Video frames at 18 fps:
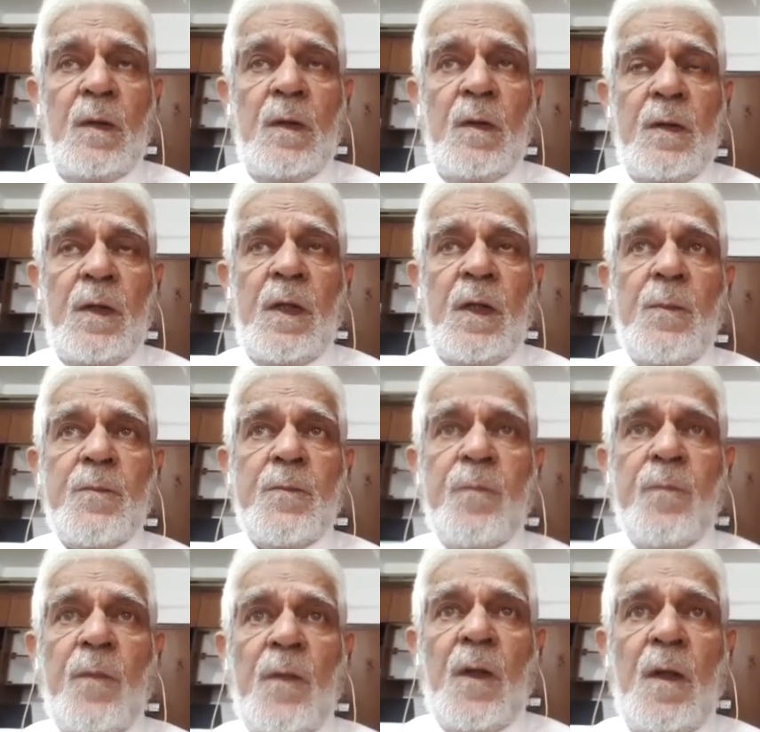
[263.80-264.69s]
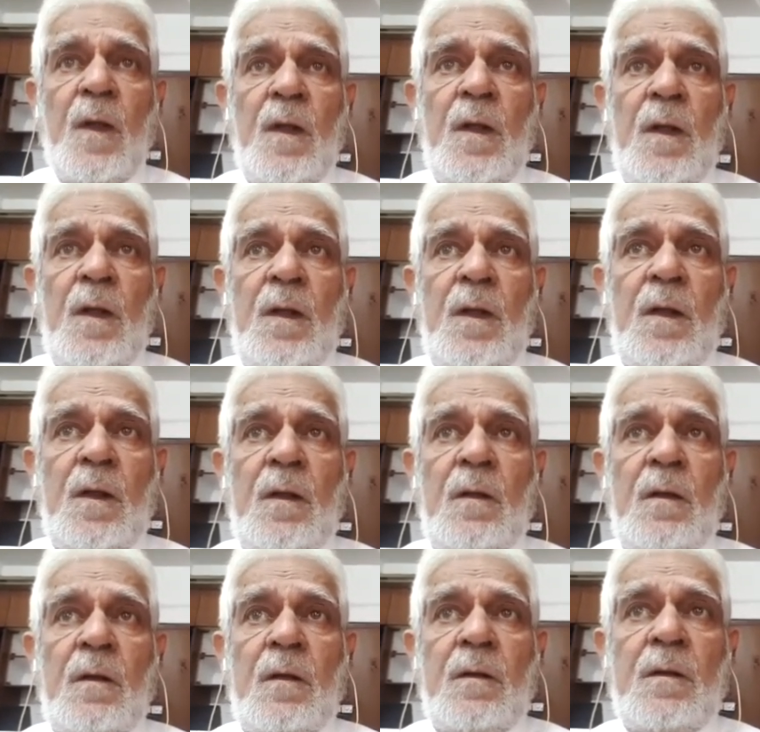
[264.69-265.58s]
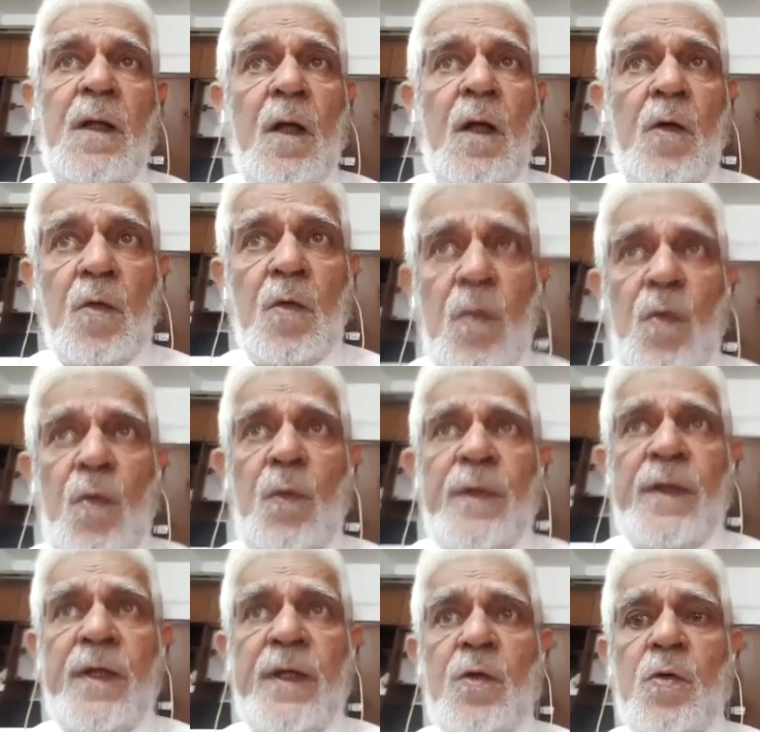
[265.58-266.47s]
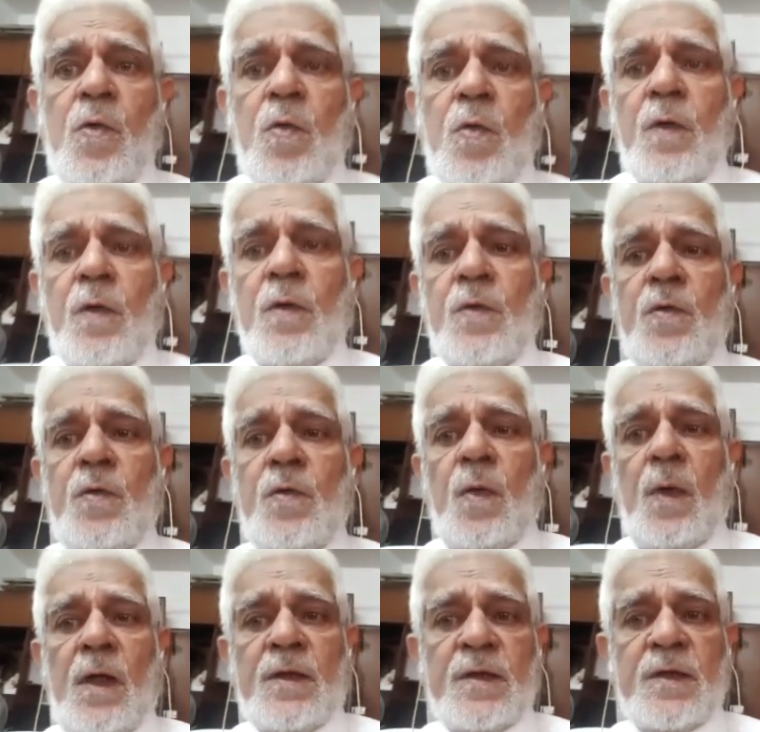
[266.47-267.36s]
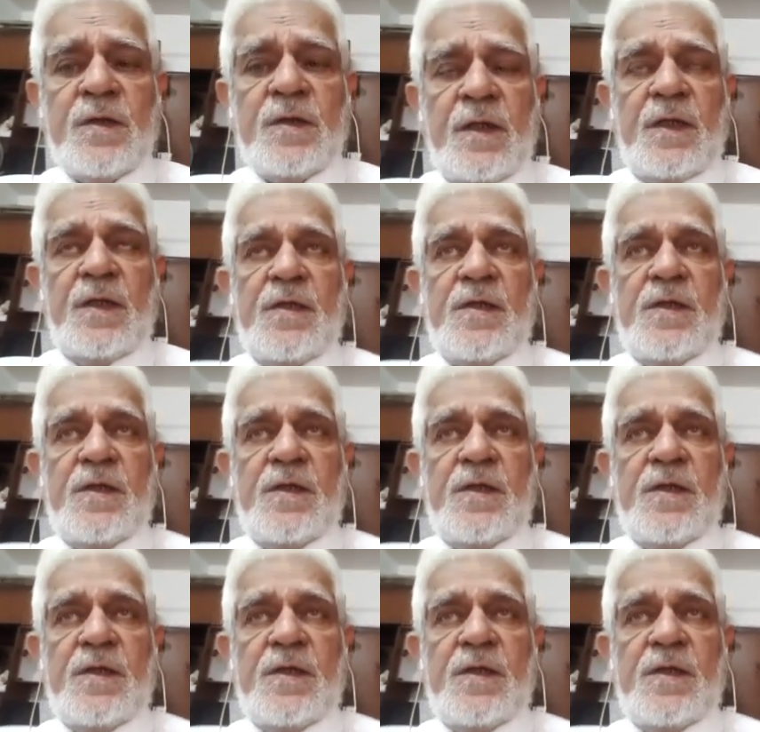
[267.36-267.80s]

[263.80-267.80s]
Okay. Now we can go on to other things.